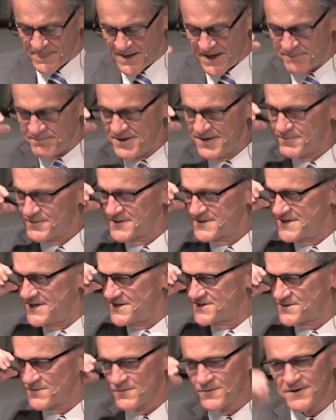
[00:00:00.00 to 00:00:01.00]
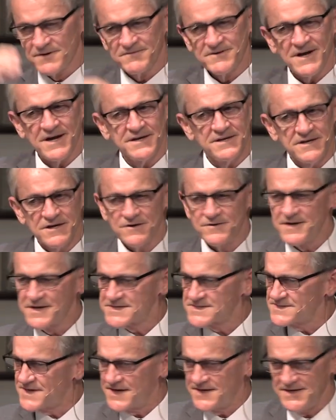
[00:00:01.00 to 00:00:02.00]
And people that teach the Word of God know
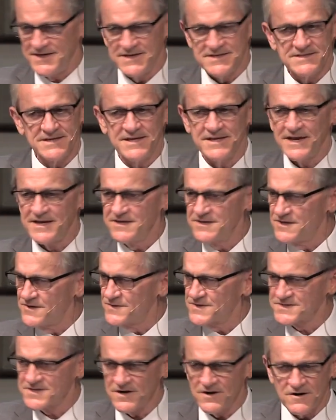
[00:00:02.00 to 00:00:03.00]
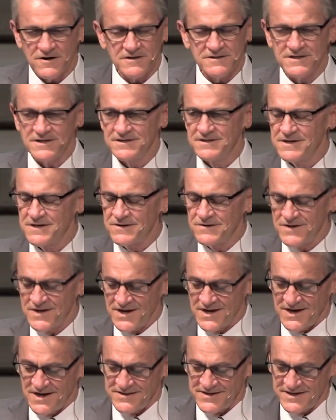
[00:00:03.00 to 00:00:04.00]
that's not easy. They know it's hard. They know,
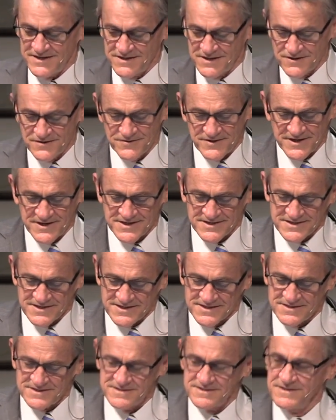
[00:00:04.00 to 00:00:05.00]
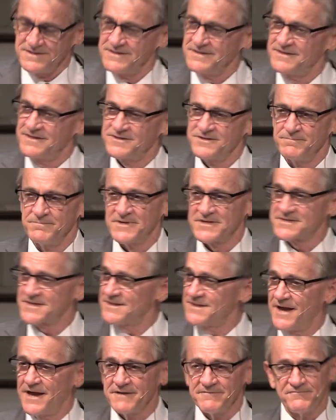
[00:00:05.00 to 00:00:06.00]
they know that, it, it, that you miss a
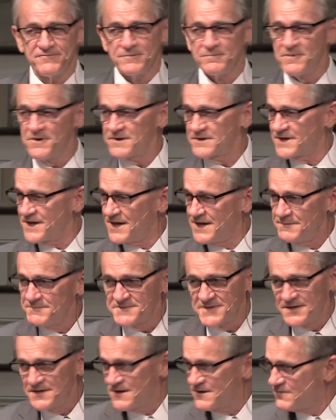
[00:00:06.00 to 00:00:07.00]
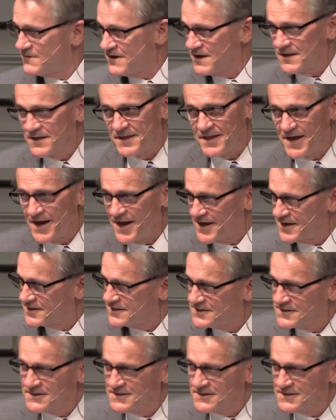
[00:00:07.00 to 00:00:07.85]
lot of football games. They know all of that.